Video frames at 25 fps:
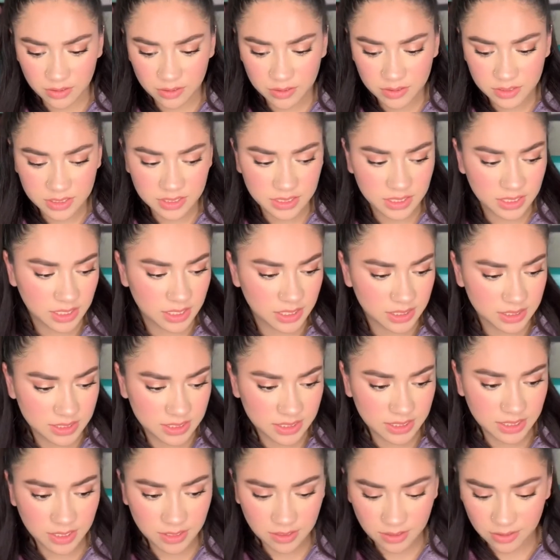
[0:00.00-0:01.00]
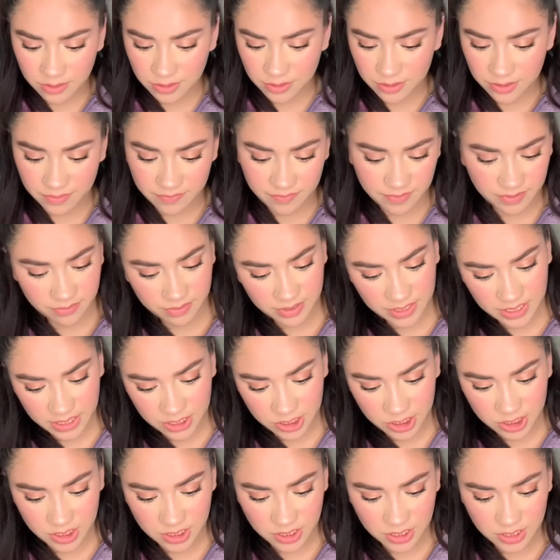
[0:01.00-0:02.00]
The concealer, the
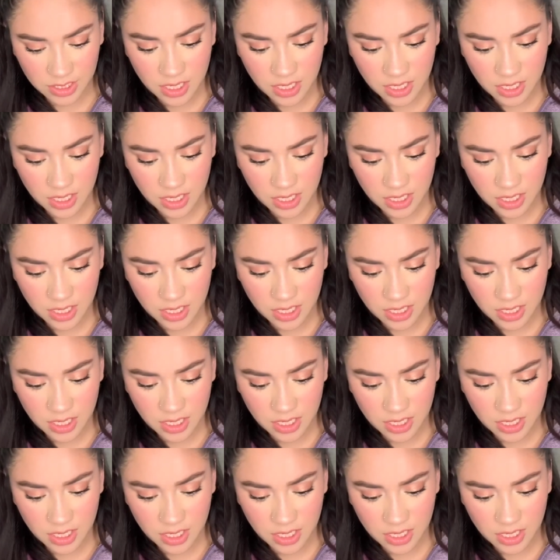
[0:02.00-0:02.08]
foundation,